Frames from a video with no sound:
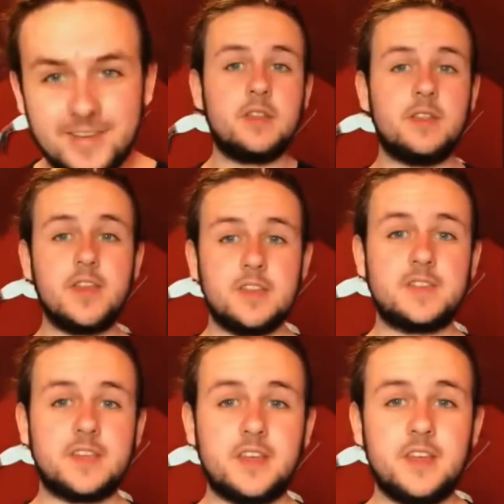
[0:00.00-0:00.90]
The next
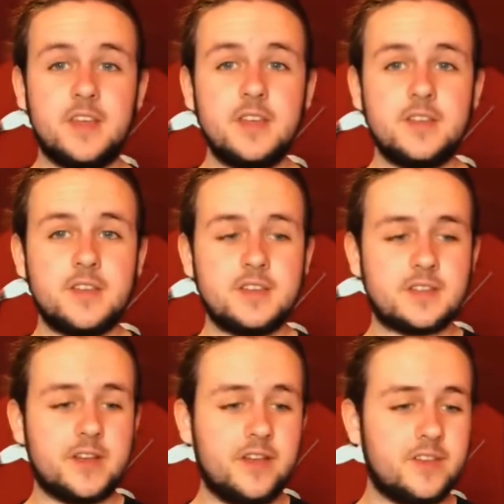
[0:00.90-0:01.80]
thing I hate is
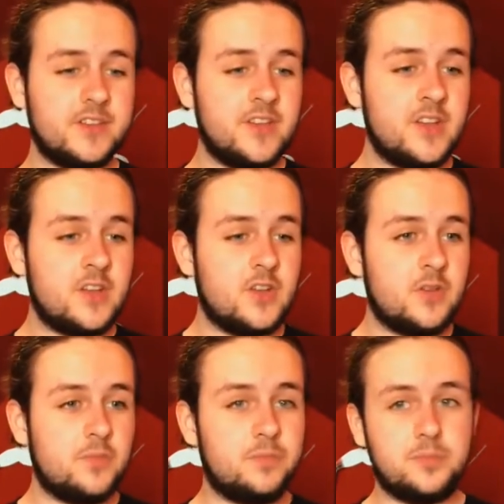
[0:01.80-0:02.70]
that
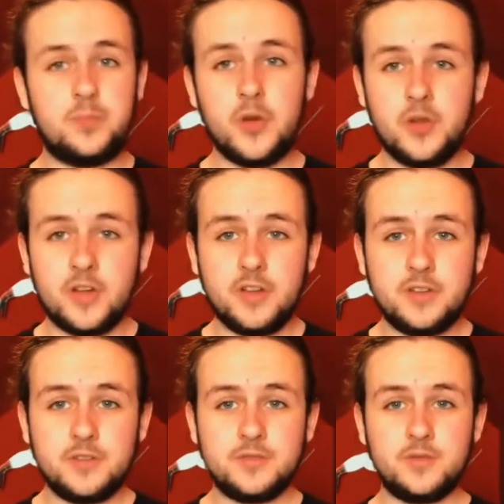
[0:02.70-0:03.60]
Bernard,
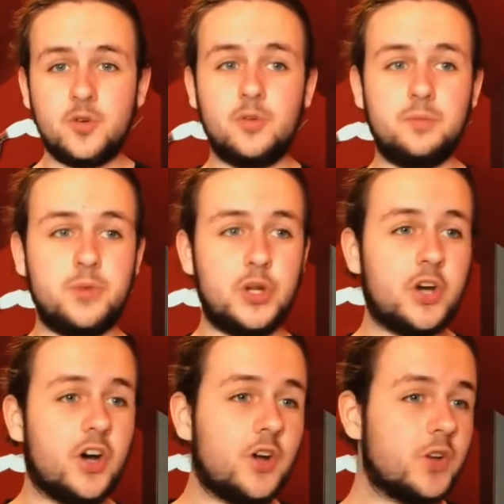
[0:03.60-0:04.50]
or
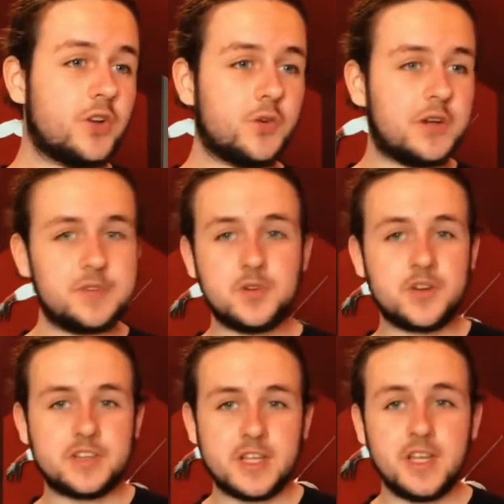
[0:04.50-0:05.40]
Bernard, however you want
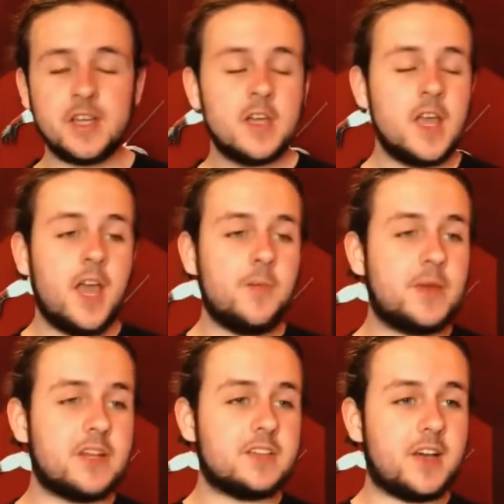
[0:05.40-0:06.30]
to say it,
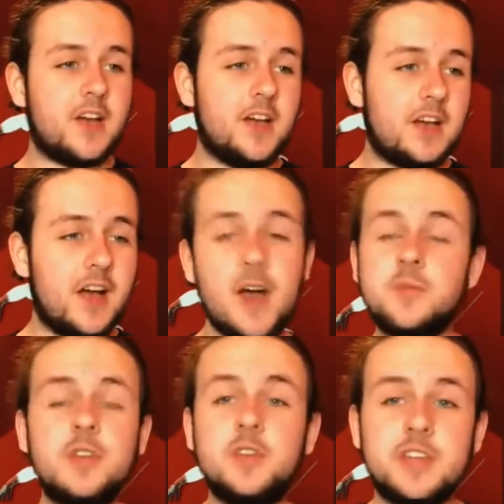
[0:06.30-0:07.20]
picks an
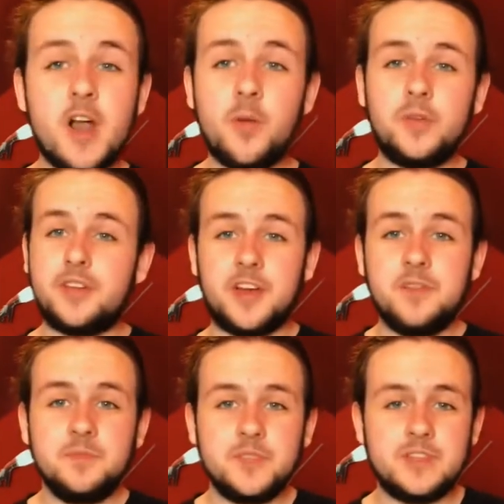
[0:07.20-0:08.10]
absolutely terrible
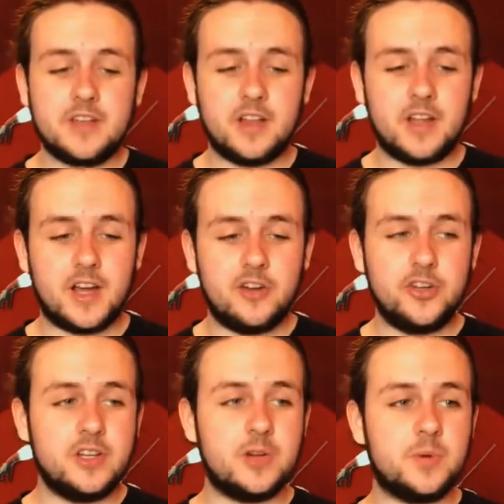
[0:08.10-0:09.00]
time to tell
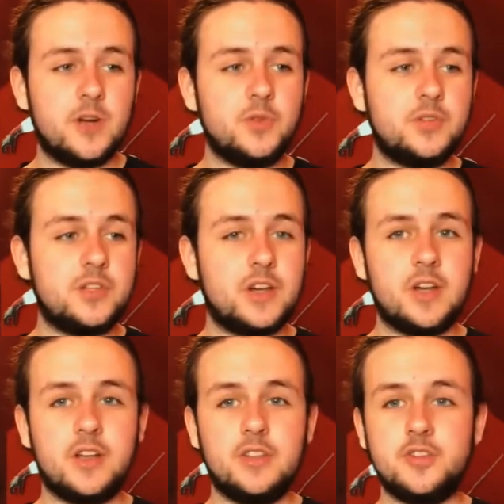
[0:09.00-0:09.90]
Harry about
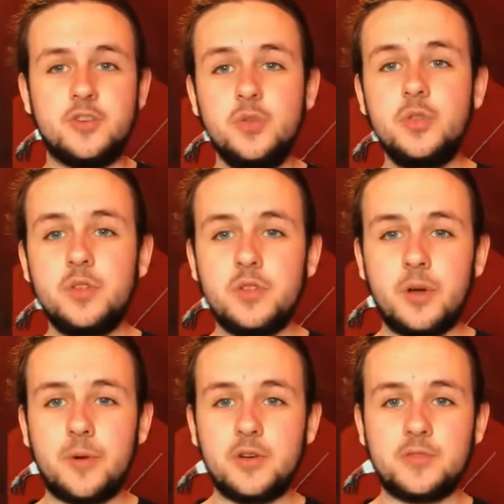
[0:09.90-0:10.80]
the truth
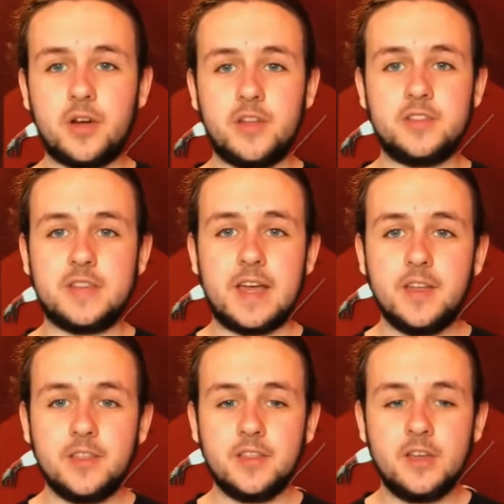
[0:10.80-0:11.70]
about his father's
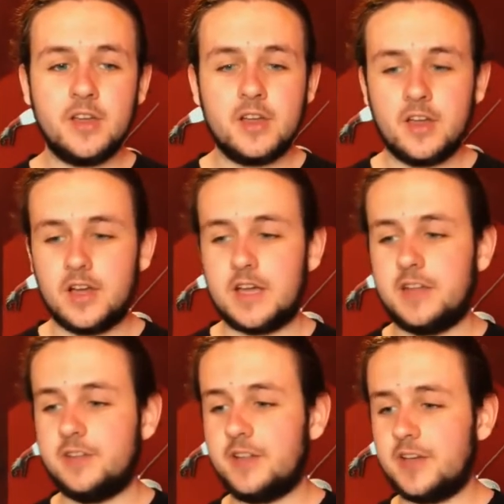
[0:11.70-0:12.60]
death,
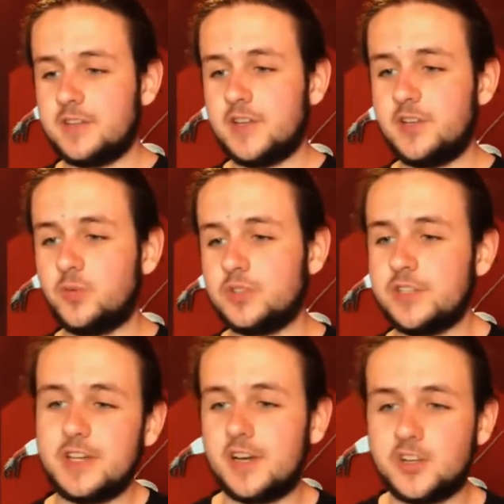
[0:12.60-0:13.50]
and that it
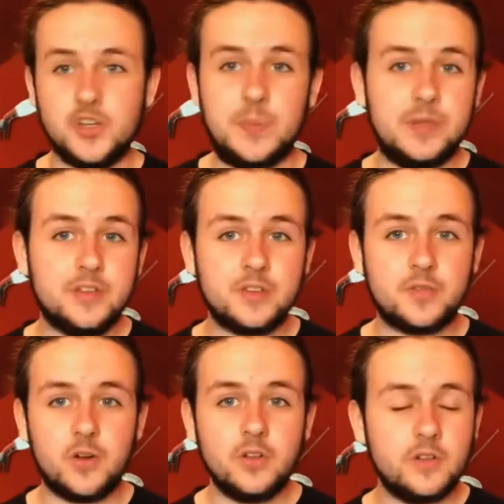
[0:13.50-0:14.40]
wasn't actually Peter's
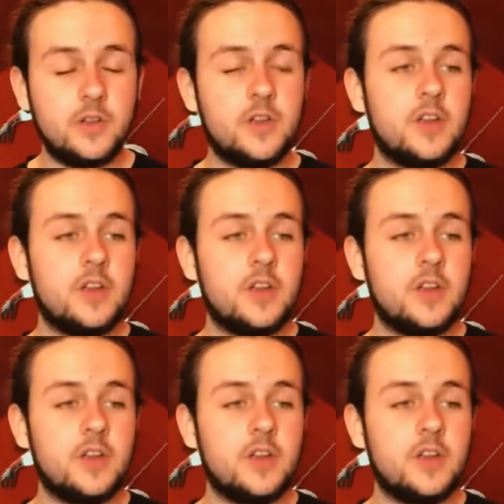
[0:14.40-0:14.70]
fault.